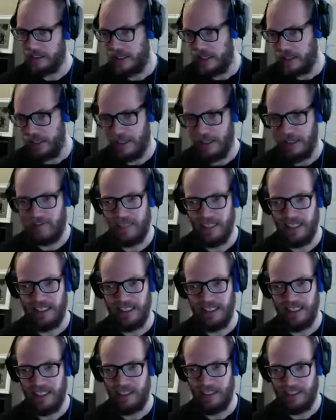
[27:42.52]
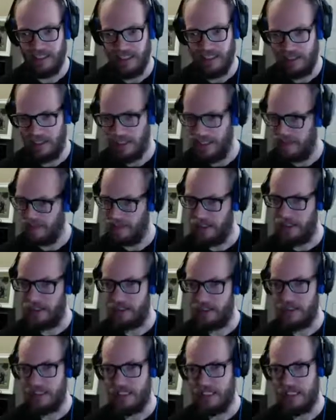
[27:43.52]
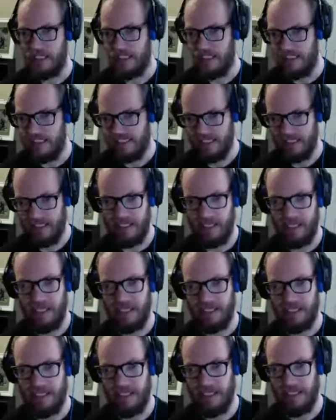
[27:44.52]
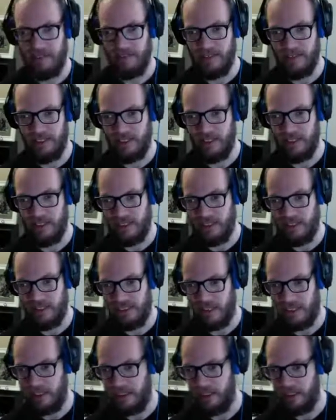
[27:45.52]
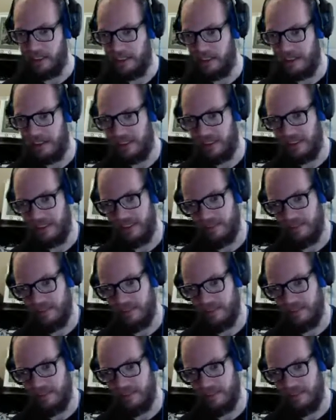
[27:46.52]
love yourself to love others, and listen to yourself to listen to others.